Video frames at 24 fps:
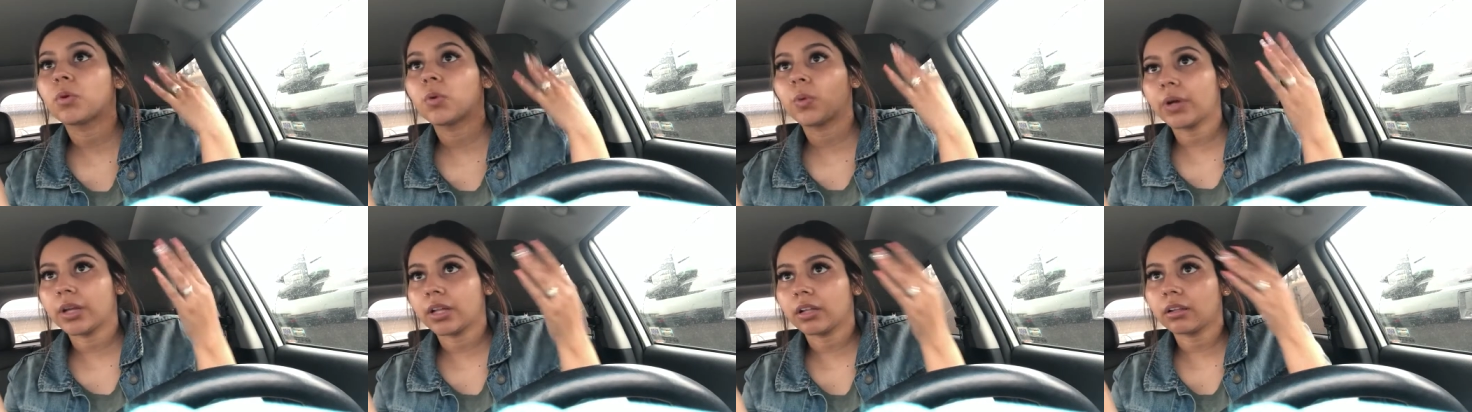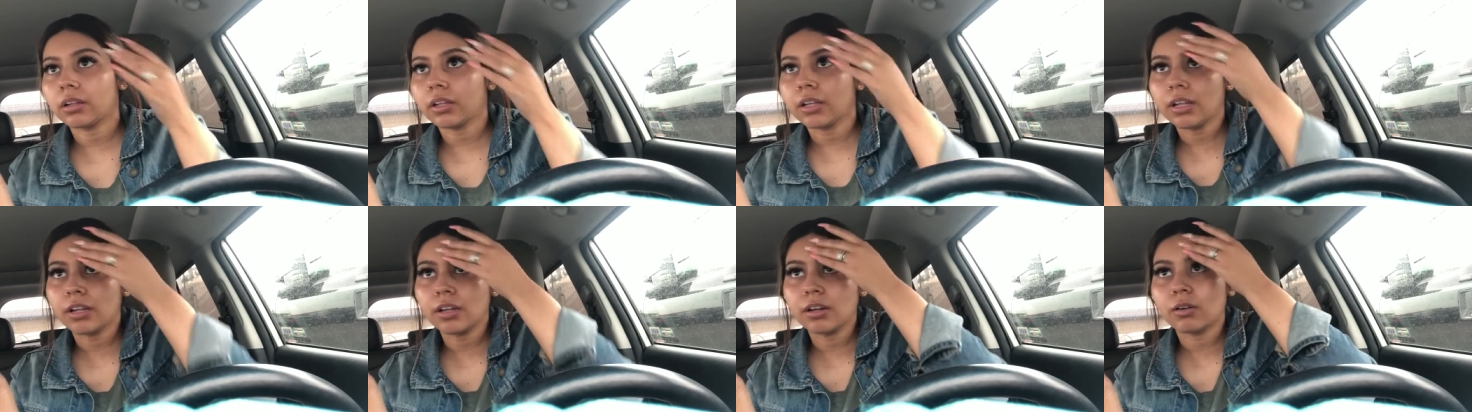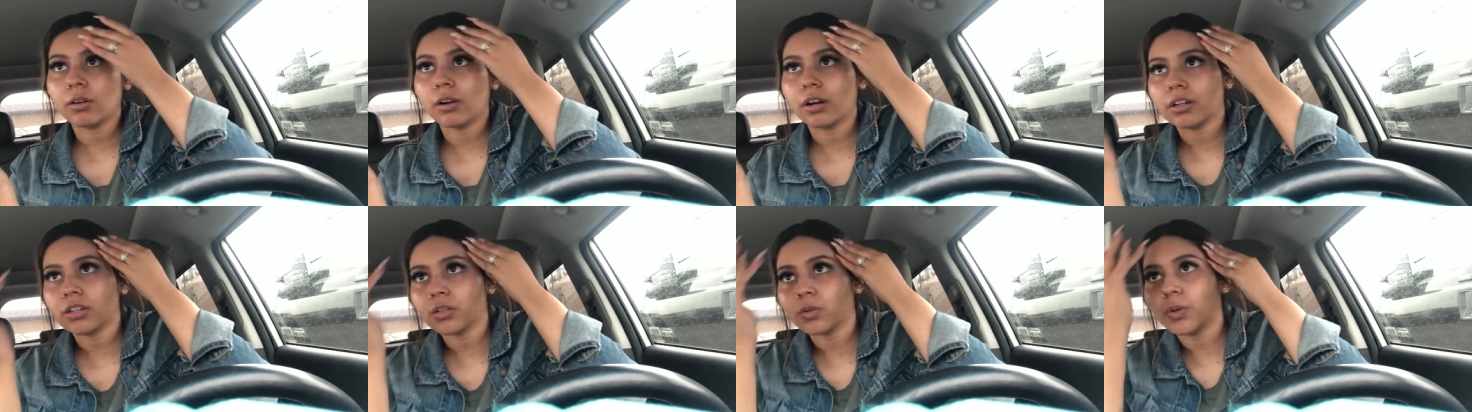quickly
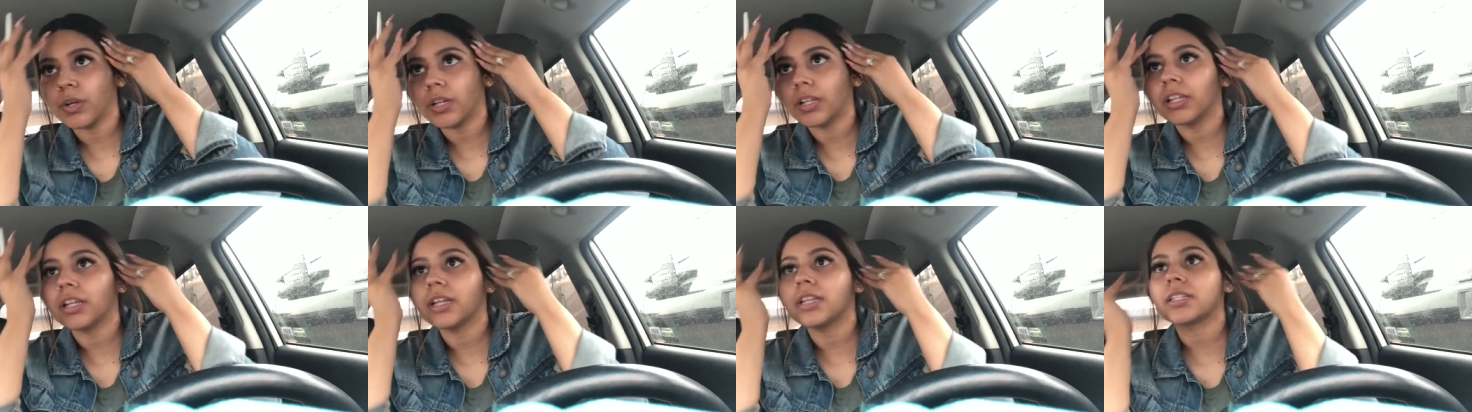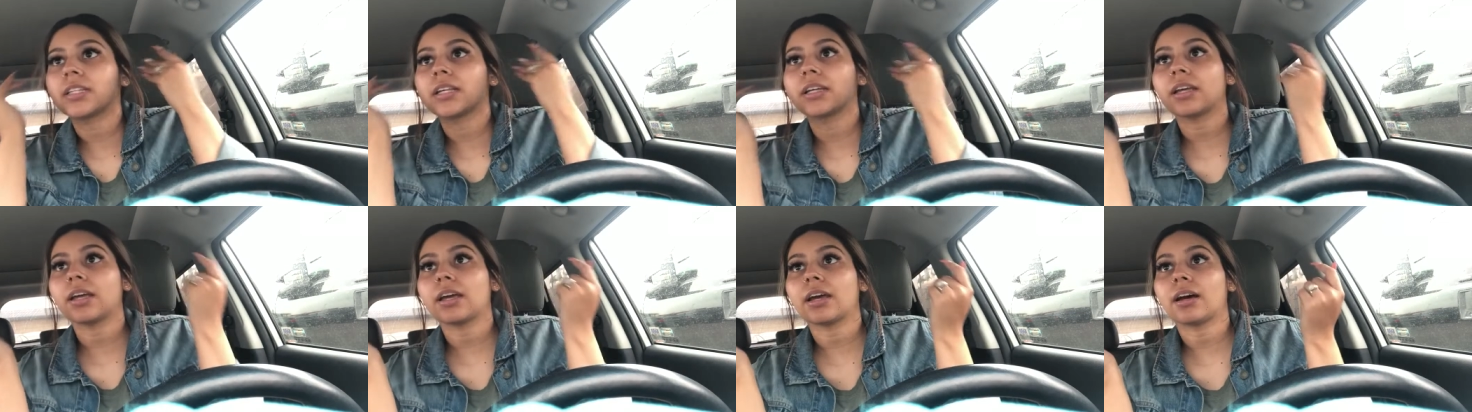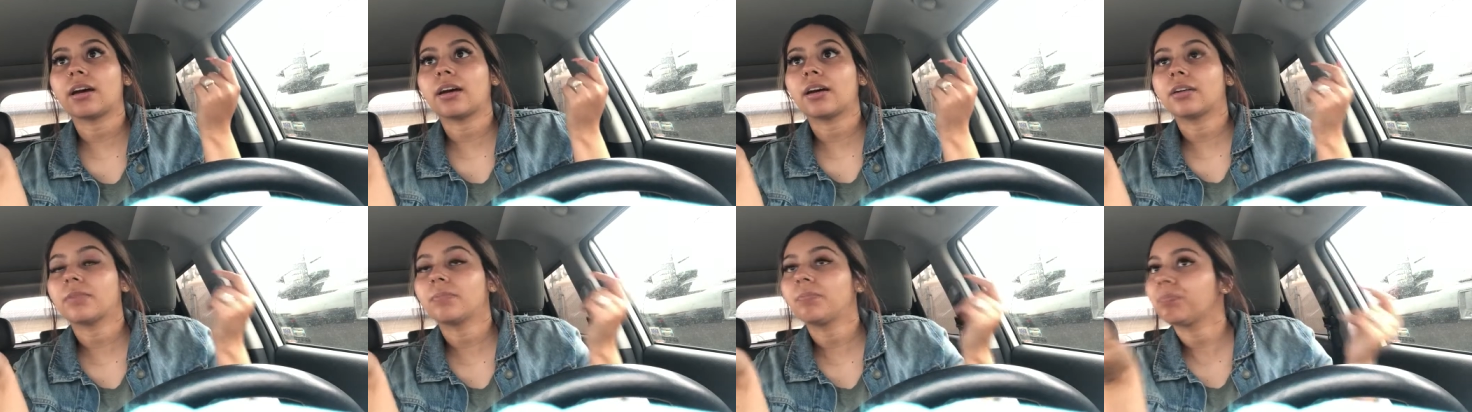or as quickly as I
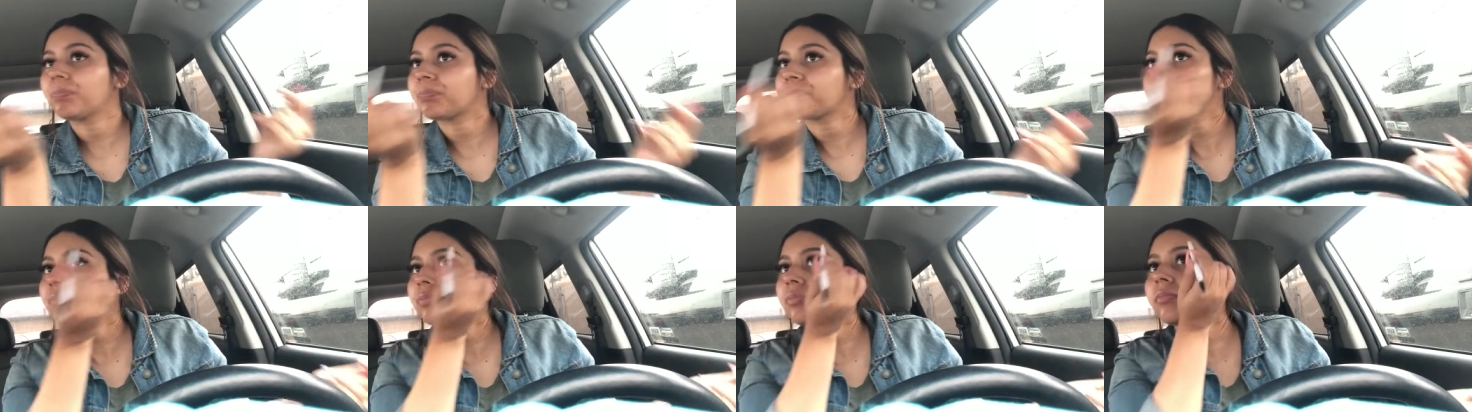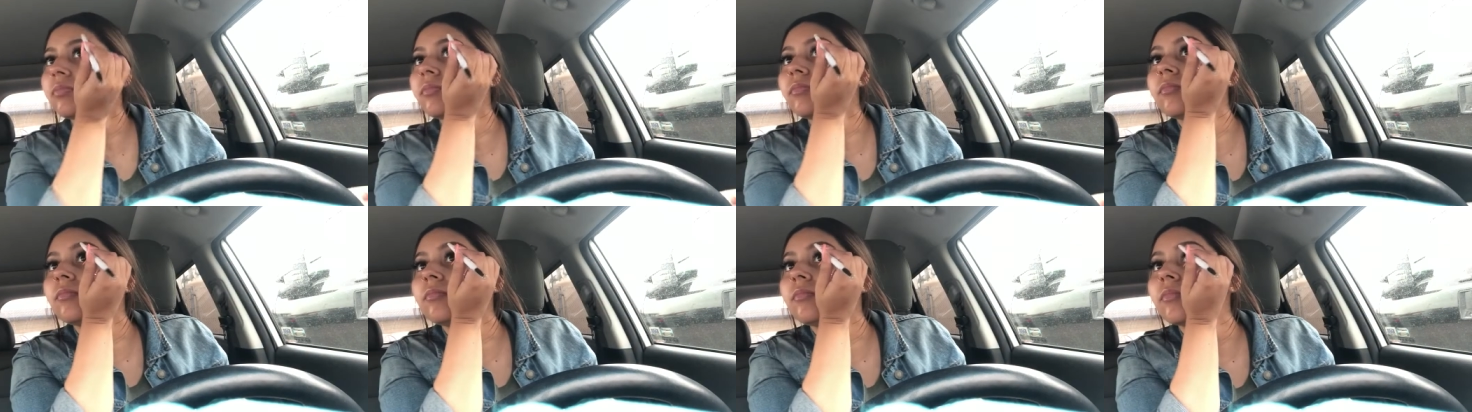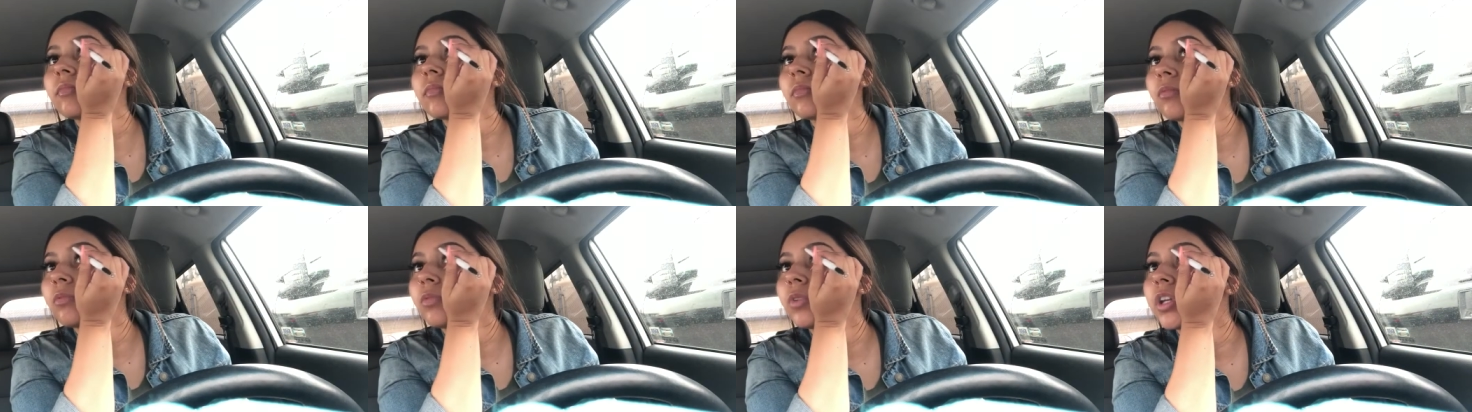can
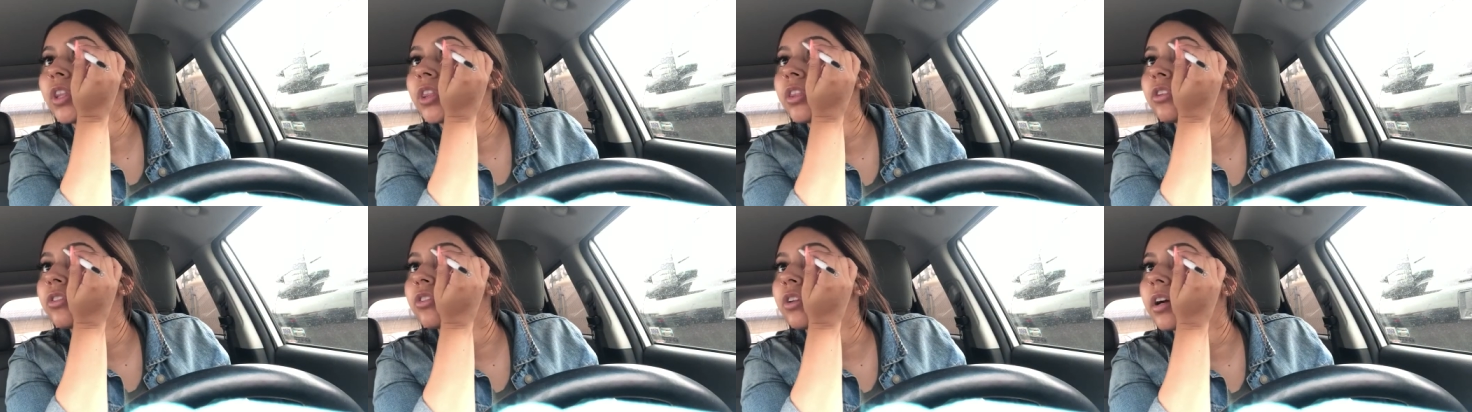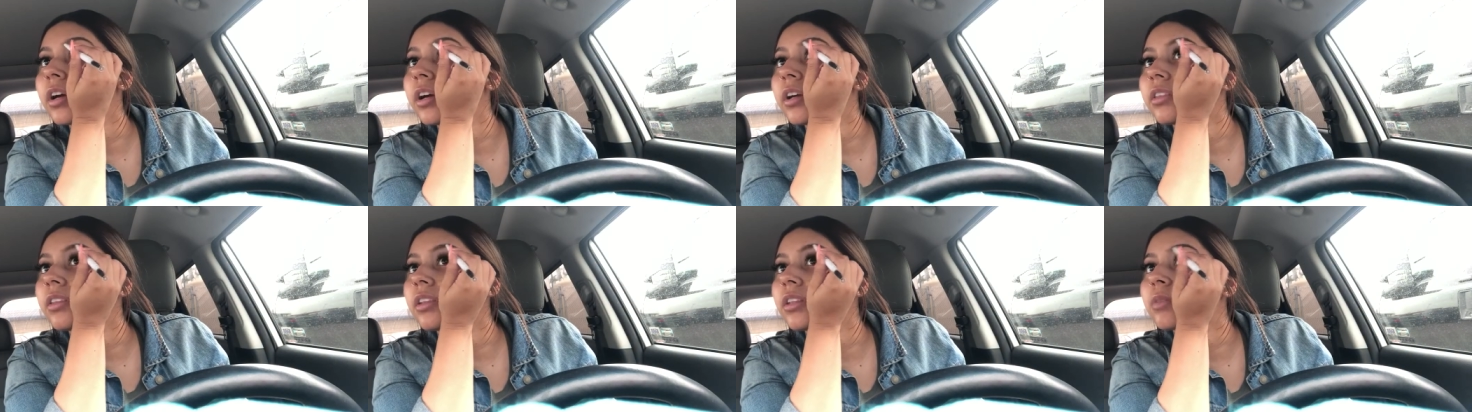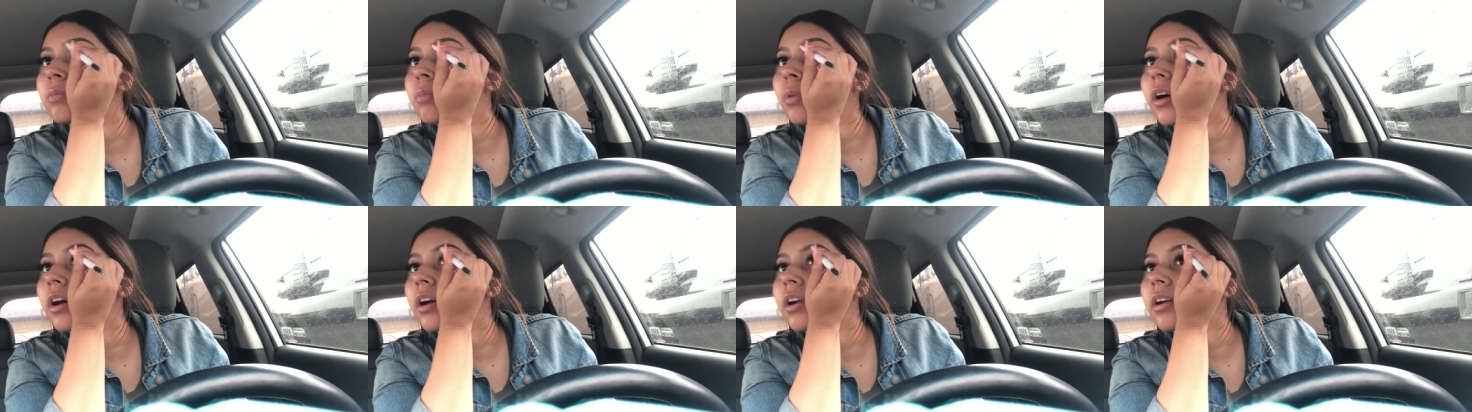with trying
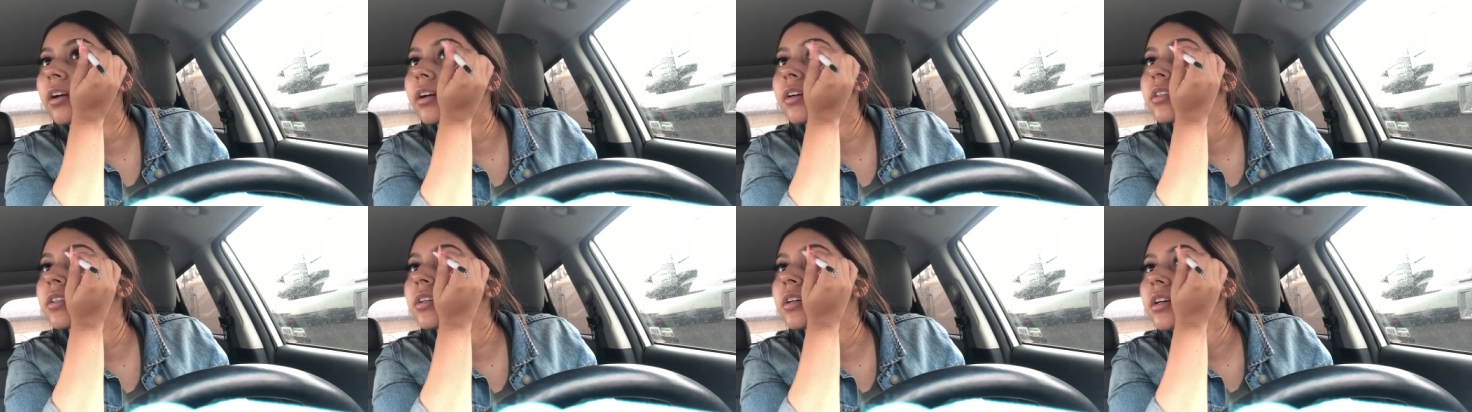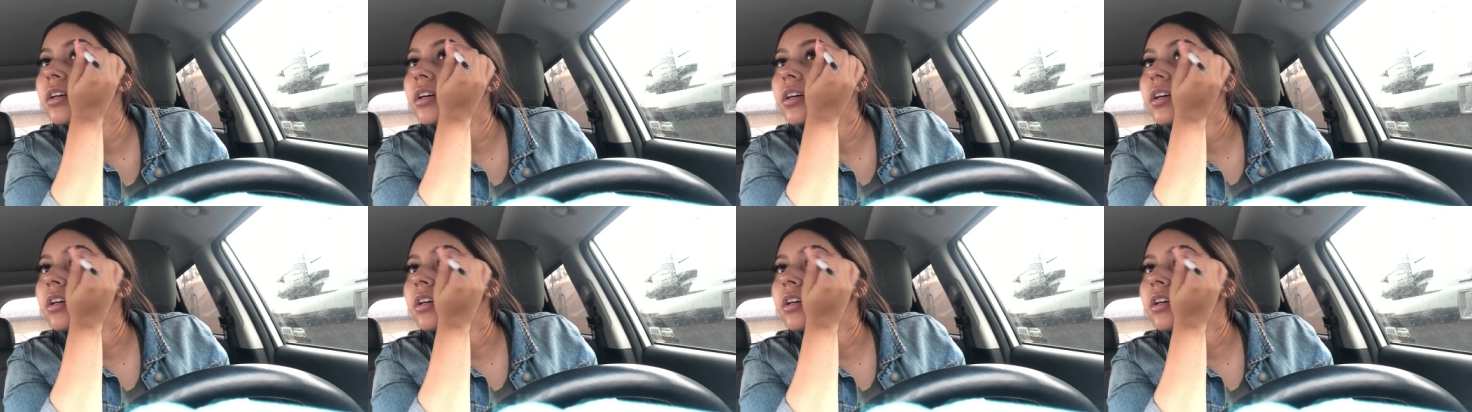these products.